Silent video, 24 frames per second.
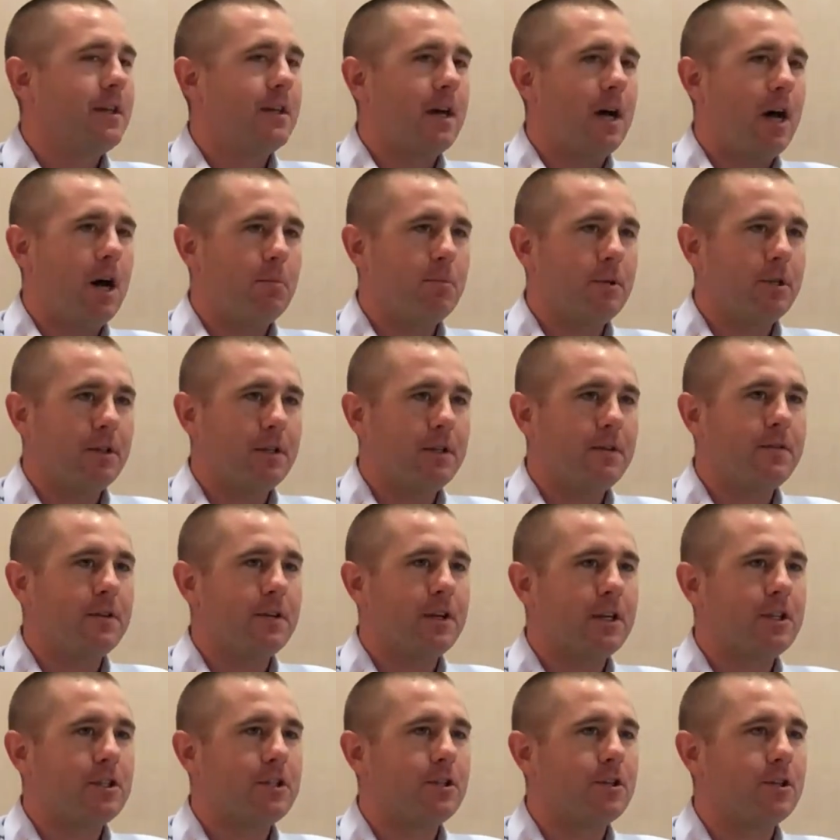I'll be leaving
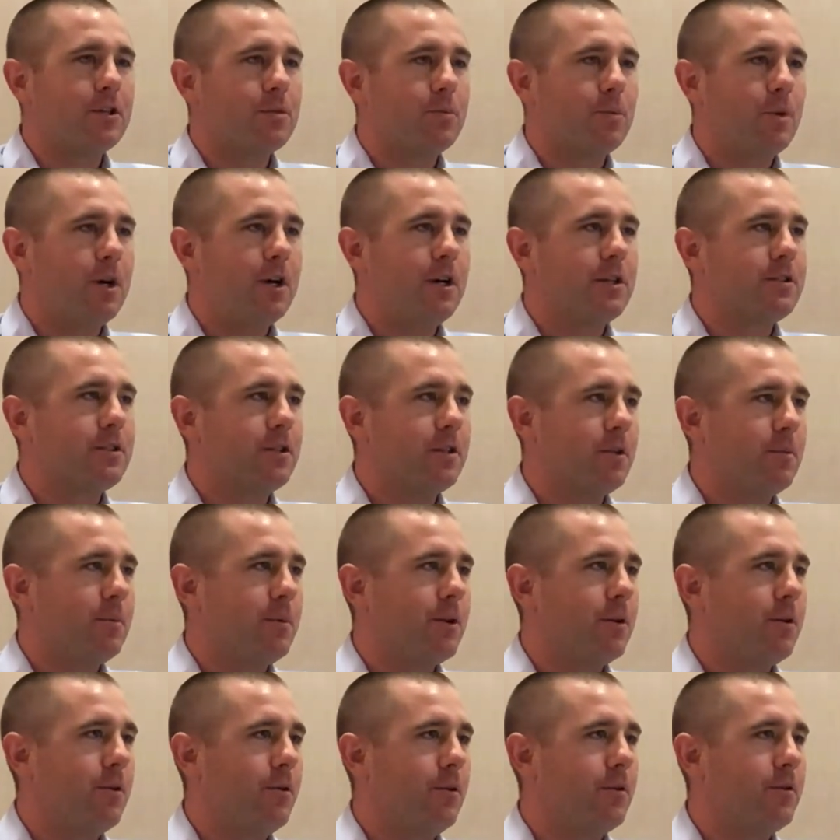next year as well, so there'll
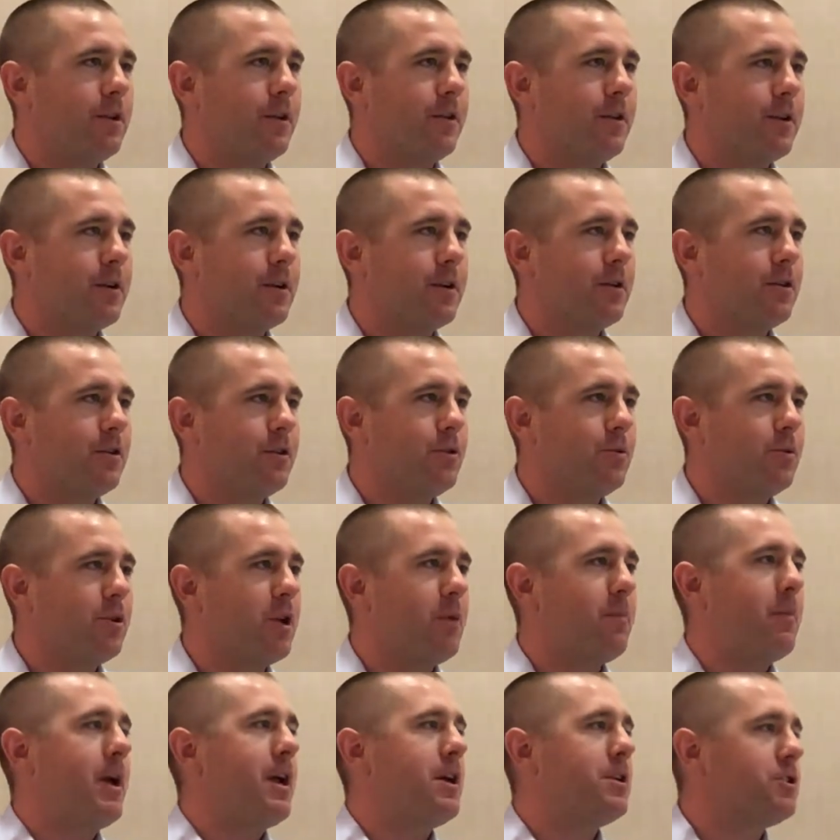be a whole nother new
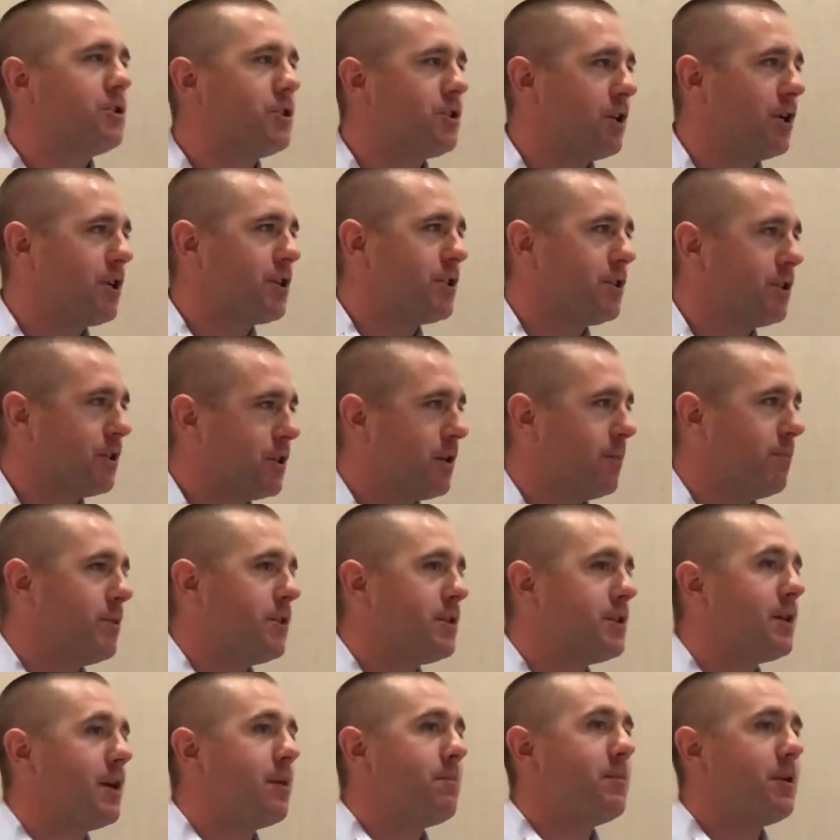command structure from
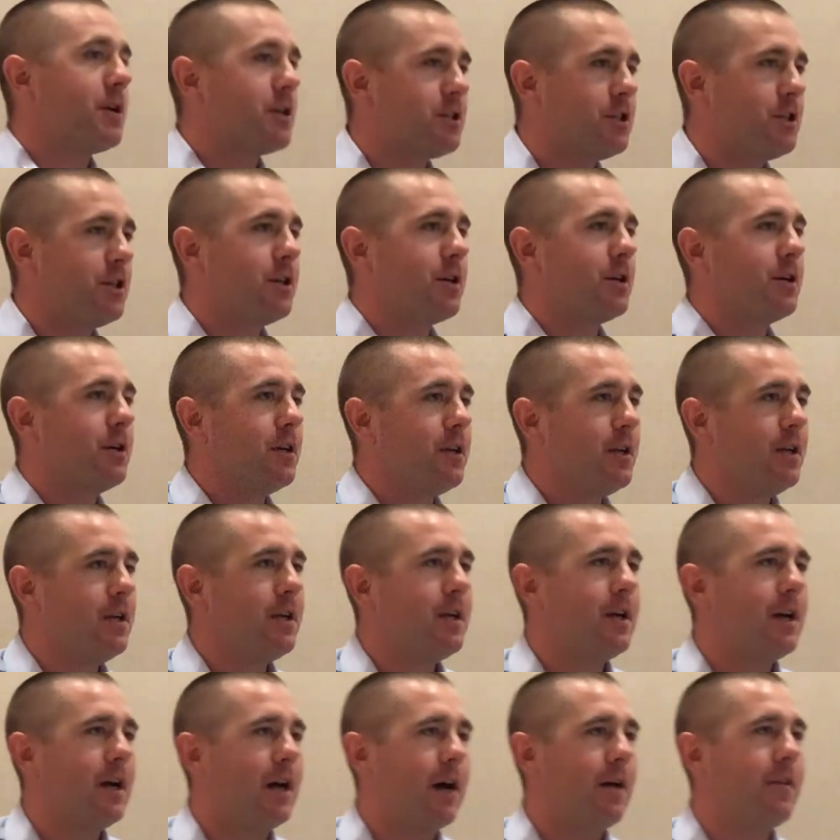this time next year
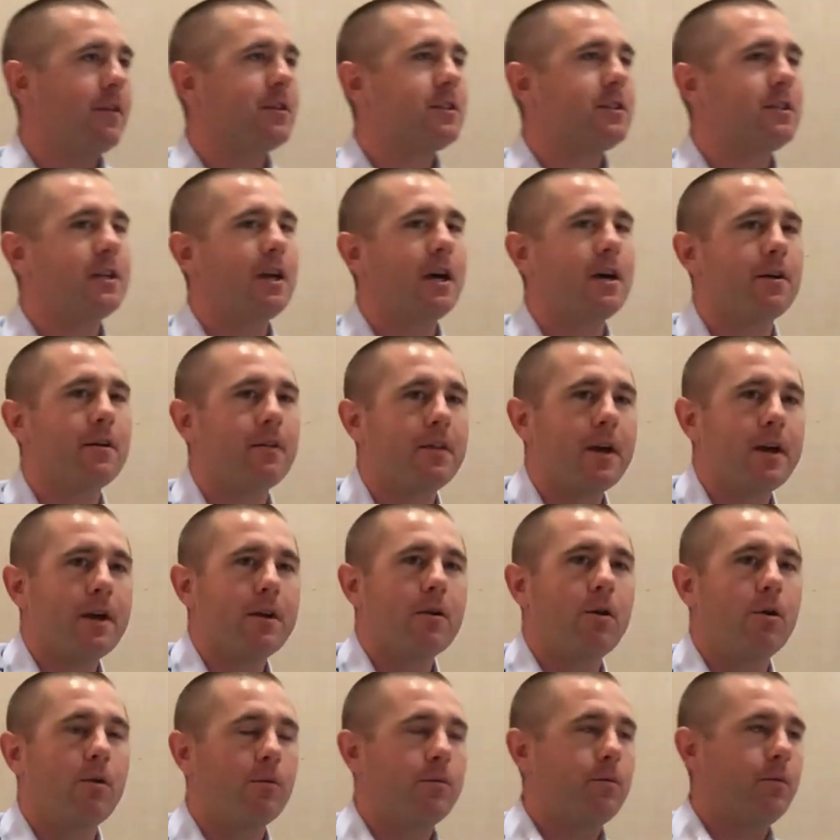on the Sea Otter that
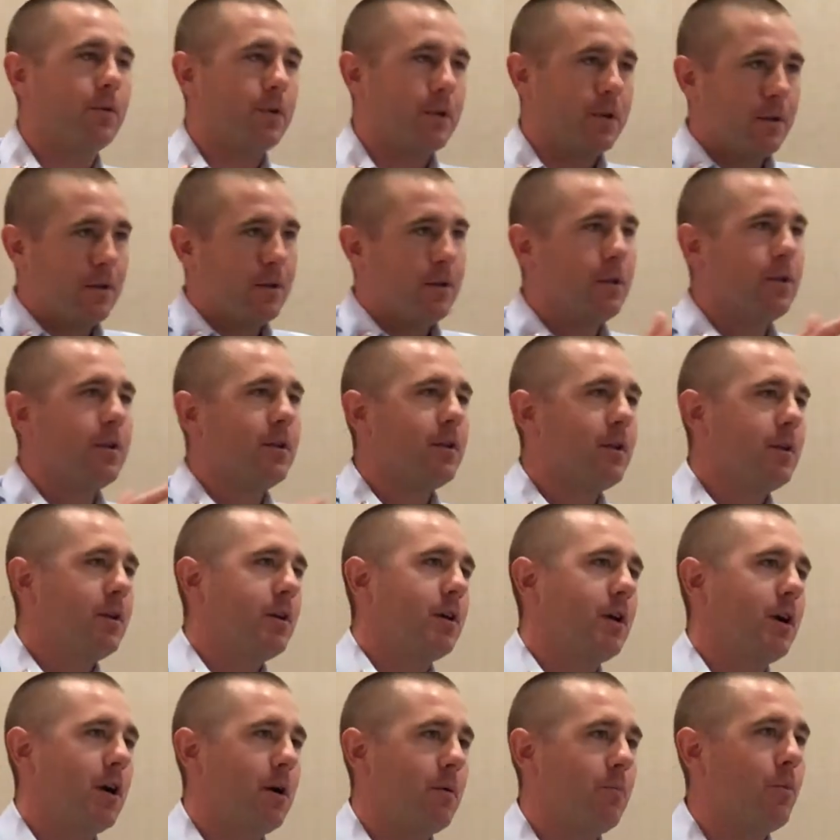hopefully
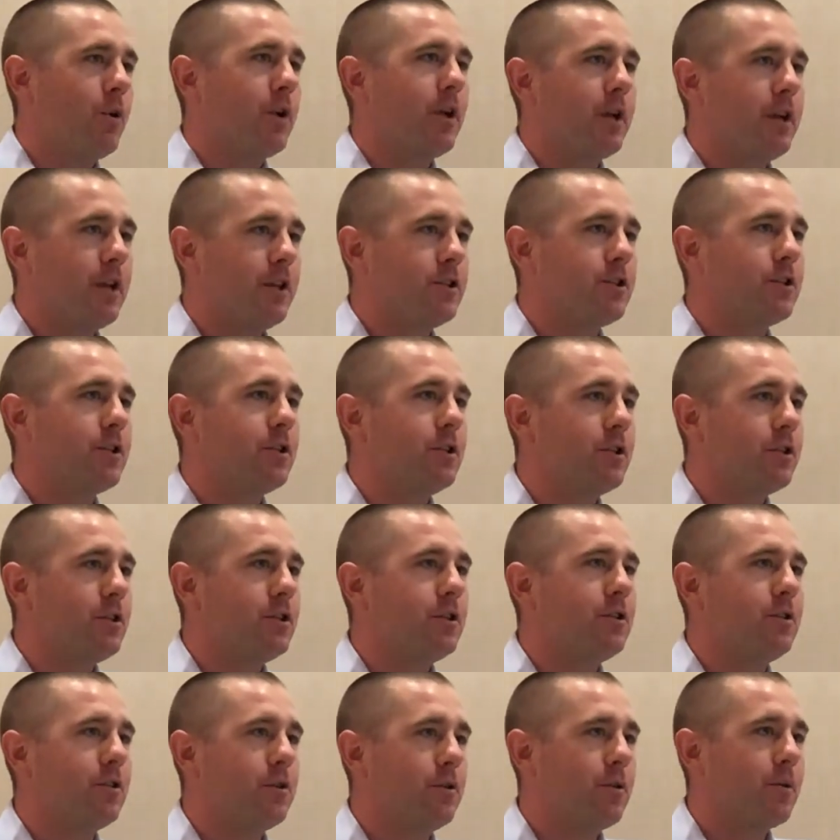we can introduce
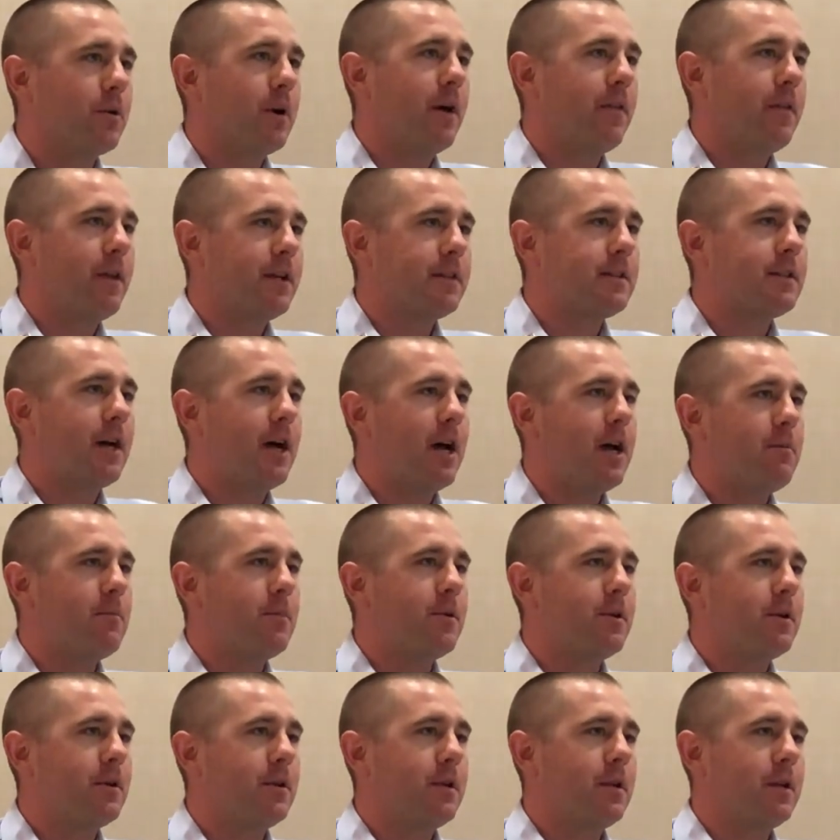you to around that time,
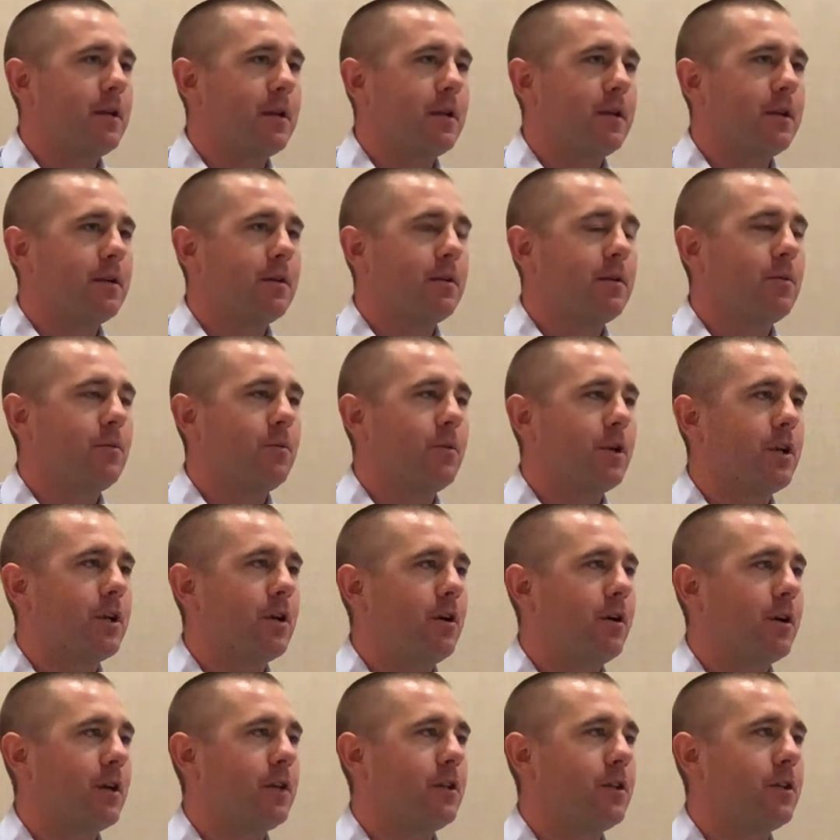and we can
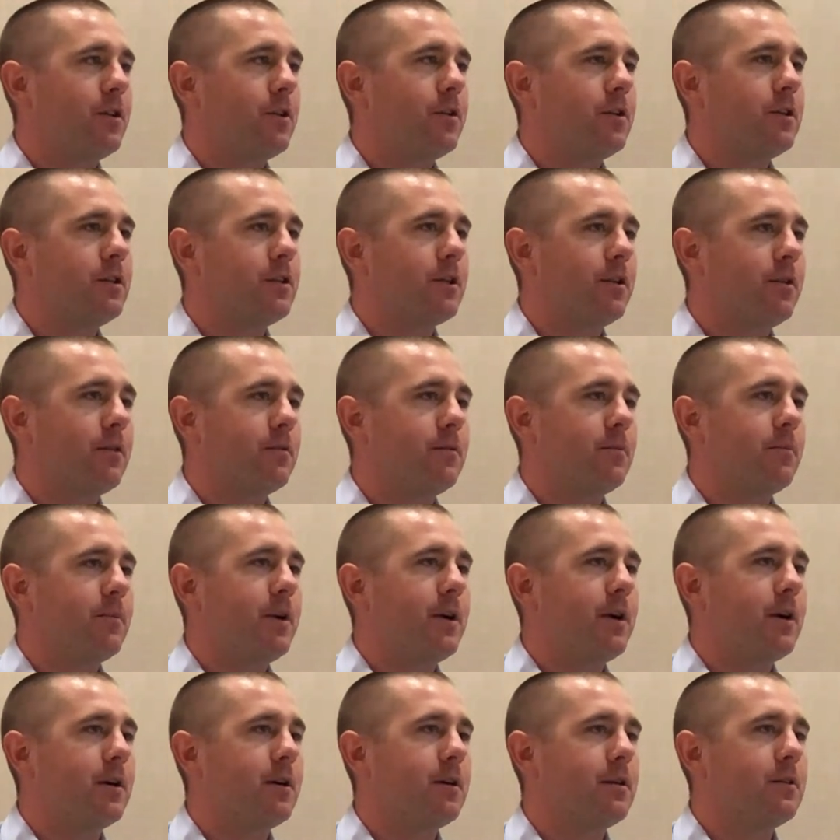all get to know each other from
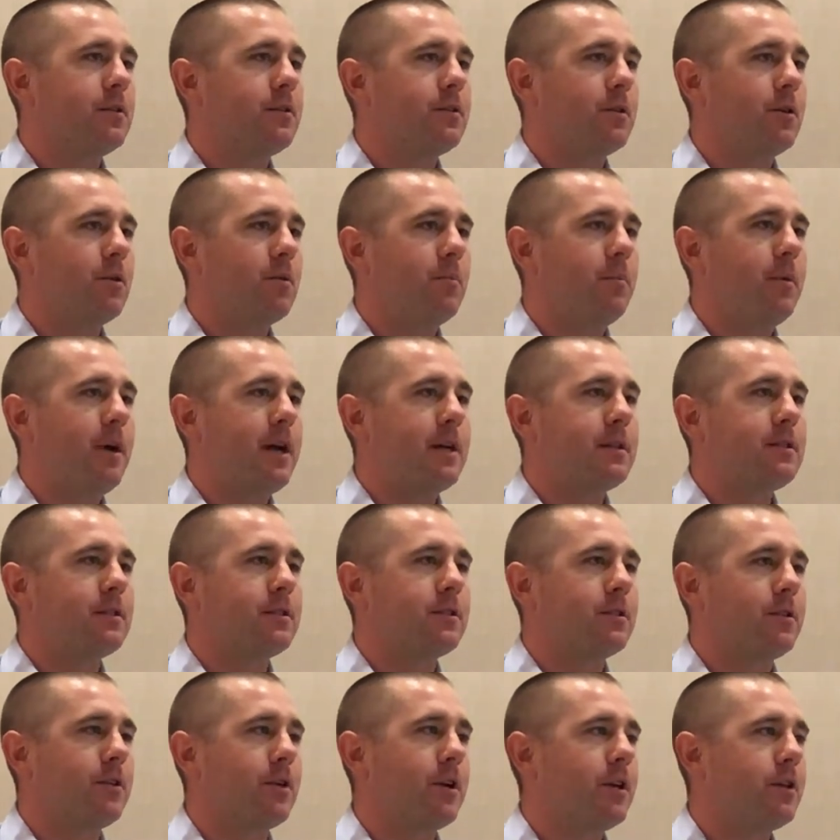there. So pass
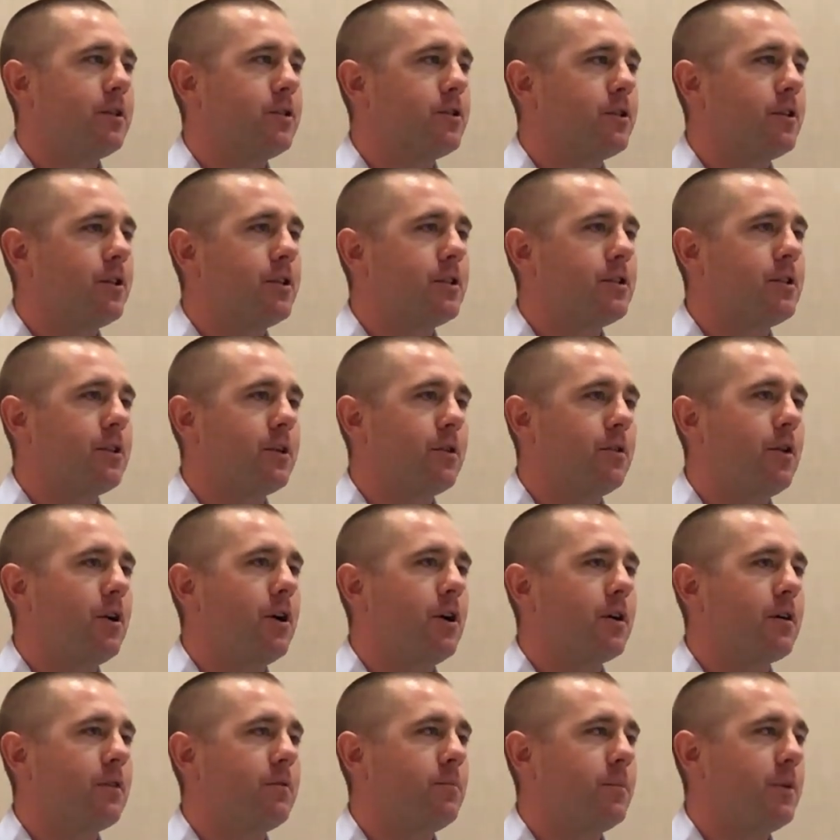this great tradition
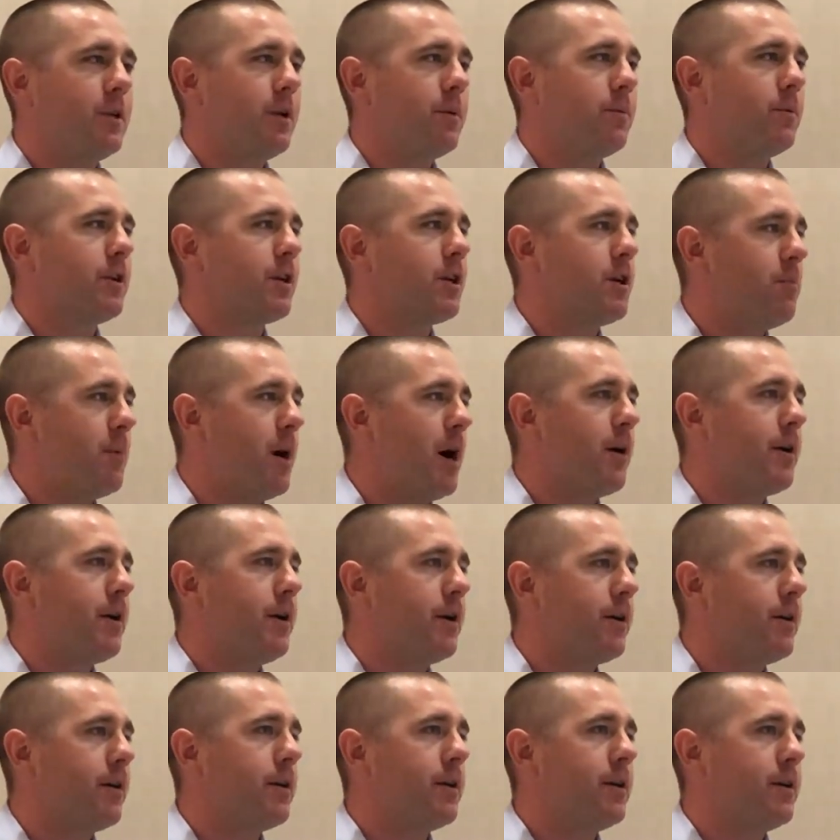along of being able to come out
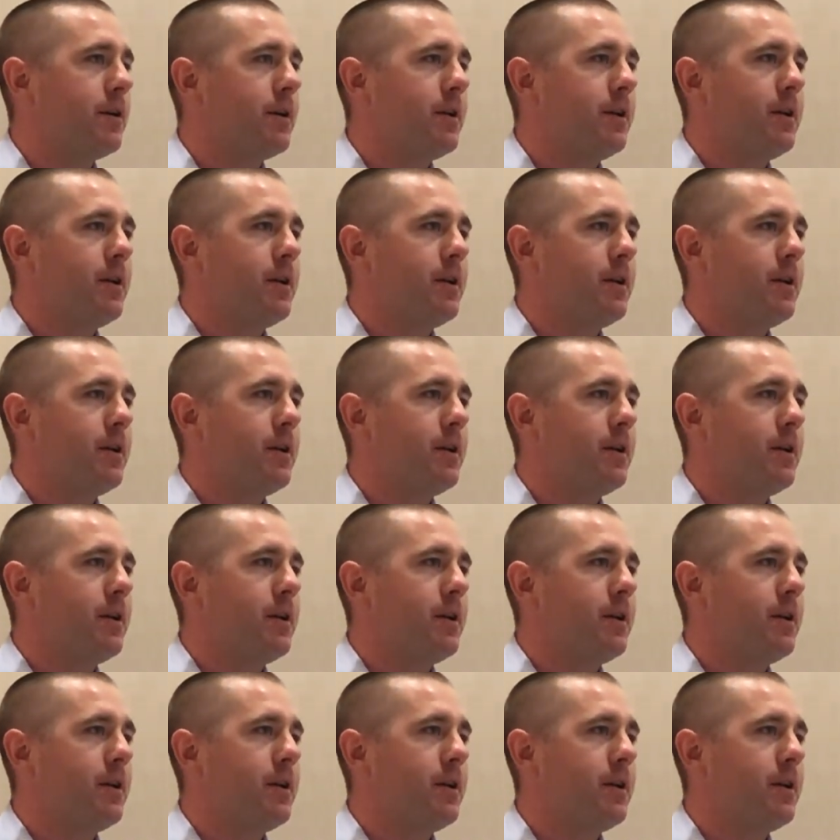here and